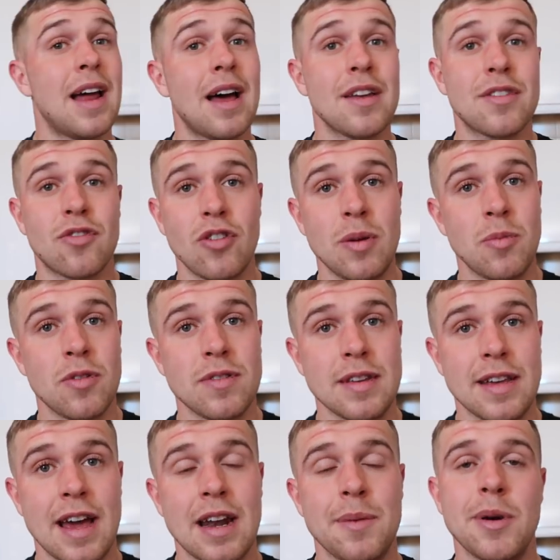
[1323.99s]
last 3 months
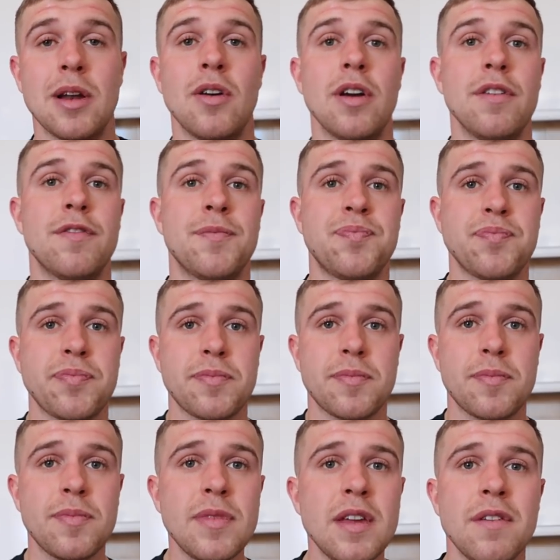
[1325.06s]
again in my life,
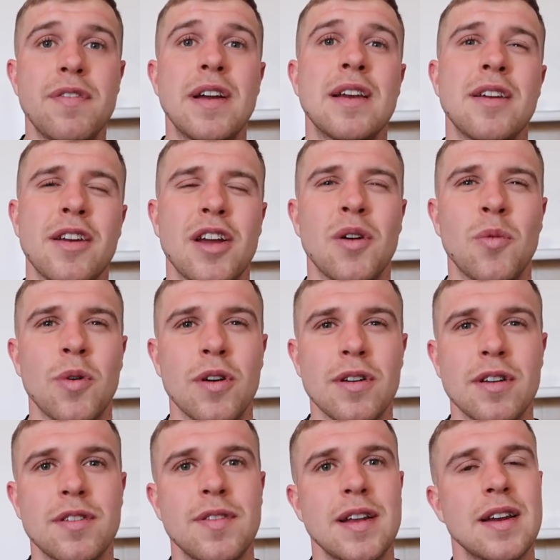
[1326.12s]
feeling like you're
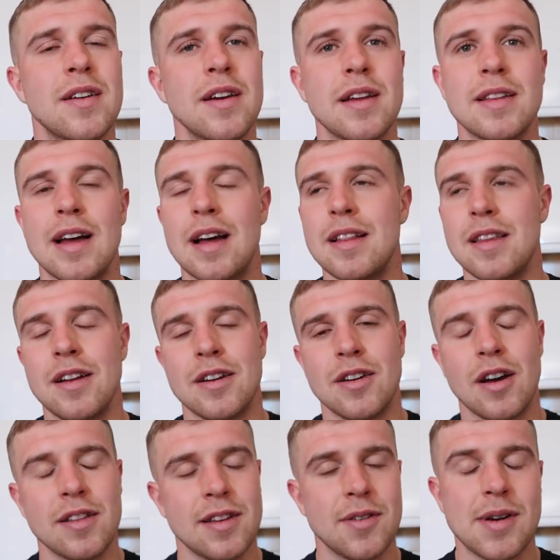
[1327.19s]
worthless, feeling like that you're
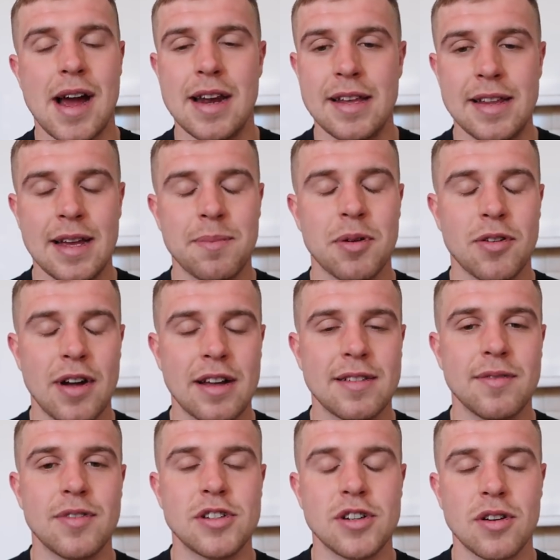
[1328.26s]
not doing anything
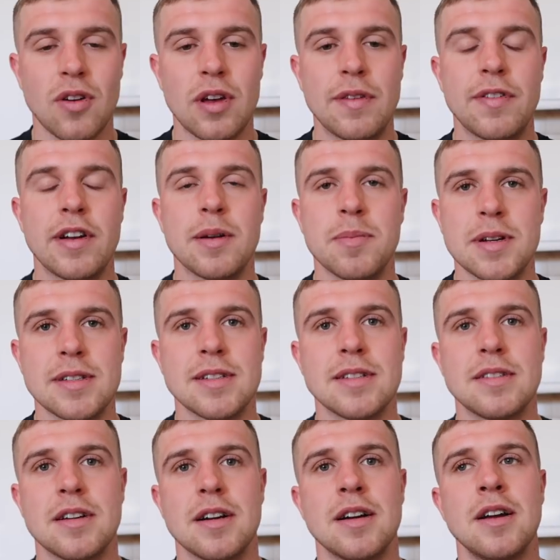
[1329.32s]
progressive with your life or your
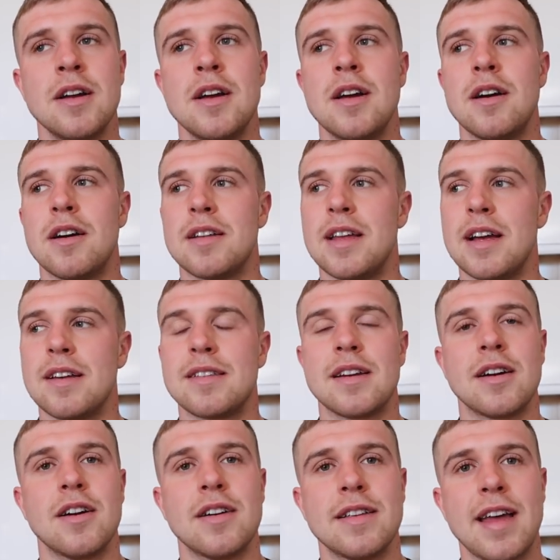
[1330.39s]
business, or things
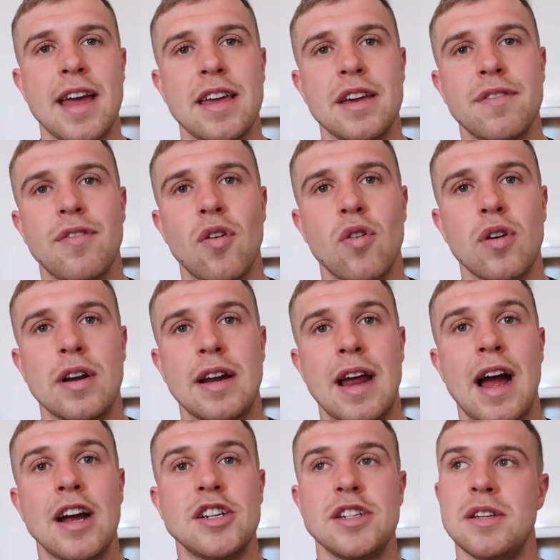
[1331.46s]
that are going to take you forward and
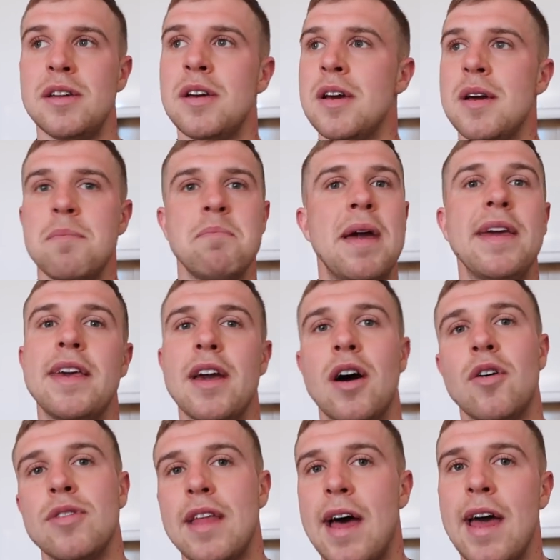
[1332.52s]
actually make you
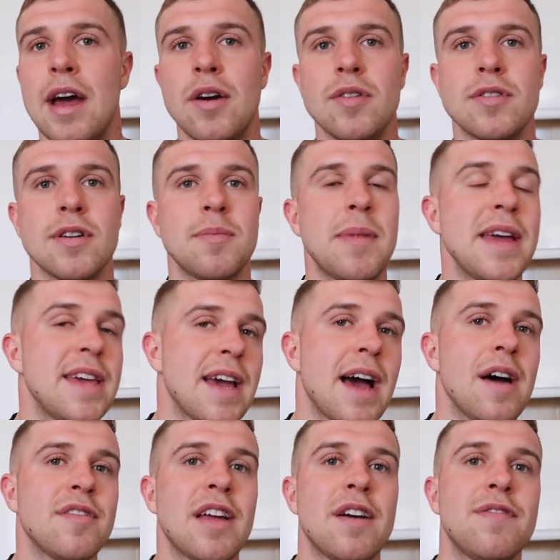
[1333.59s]
own that house or make you
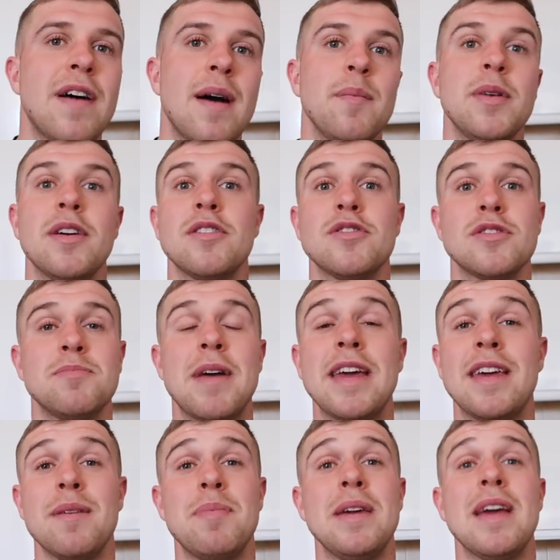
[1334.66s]
have that family or just
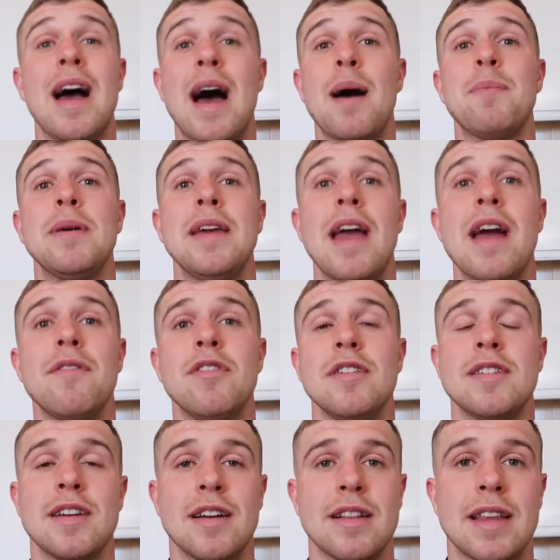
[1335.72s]
make you be happy every
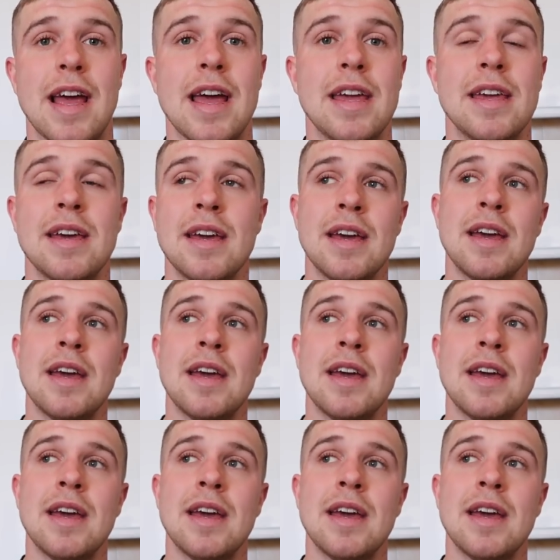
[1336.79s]
single day.